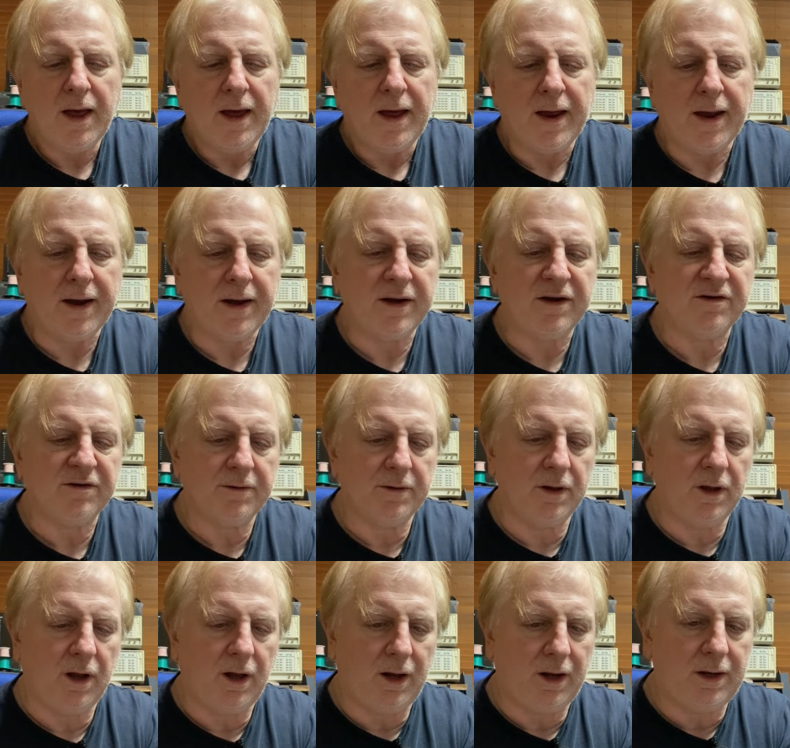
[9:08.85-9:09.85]
and
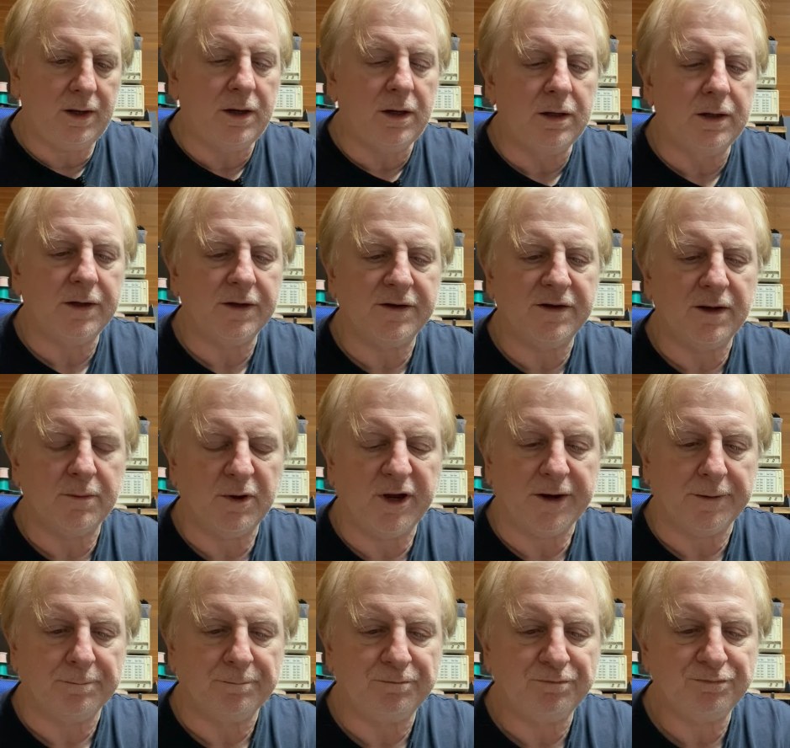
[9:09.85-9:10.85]
dear
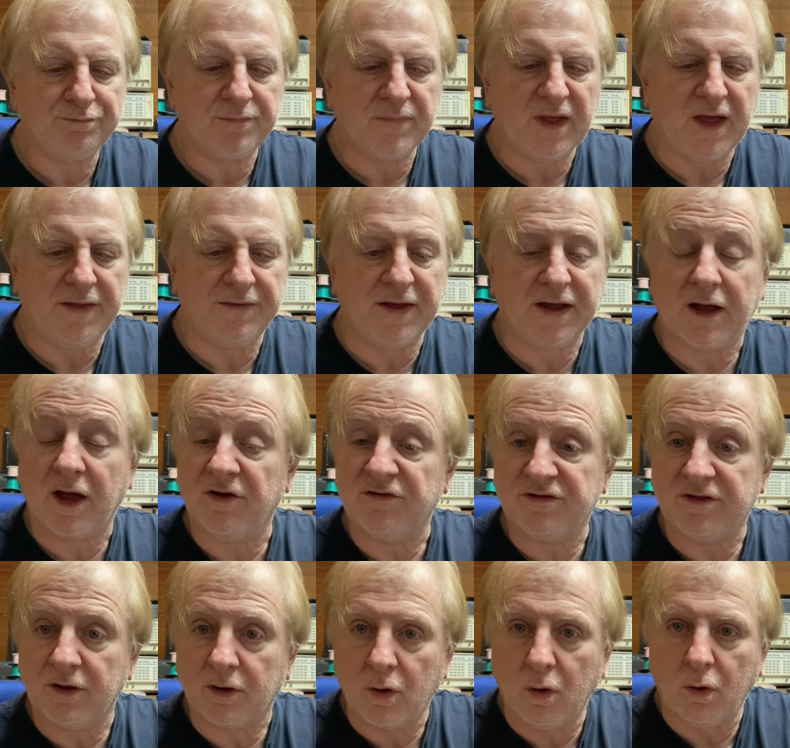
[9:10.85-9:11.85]
me, and that goes
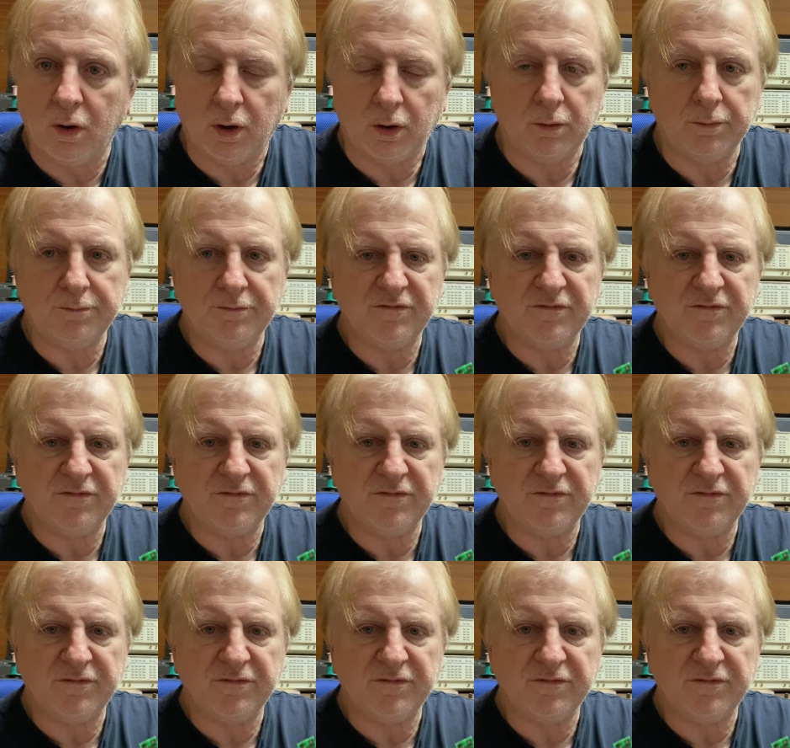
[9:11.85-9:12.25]
to the coil.